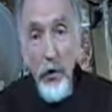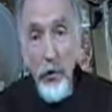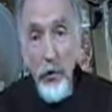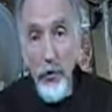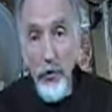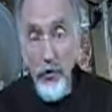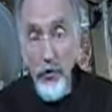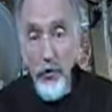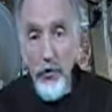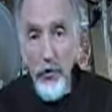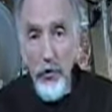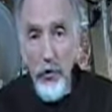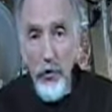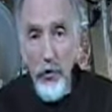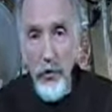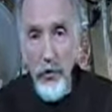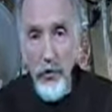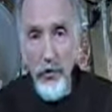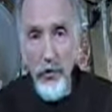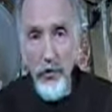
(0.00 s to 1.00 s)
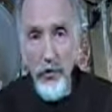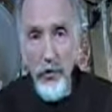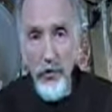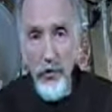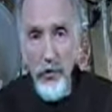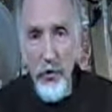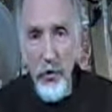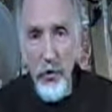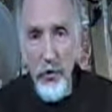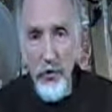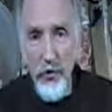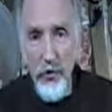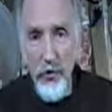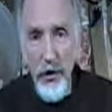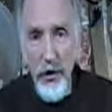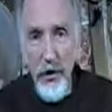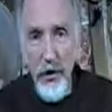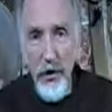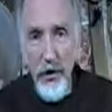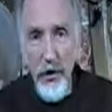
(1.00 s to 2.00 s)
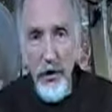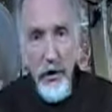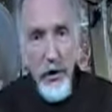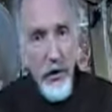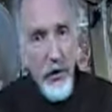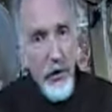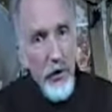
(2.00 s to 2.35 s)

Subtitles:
which of course results in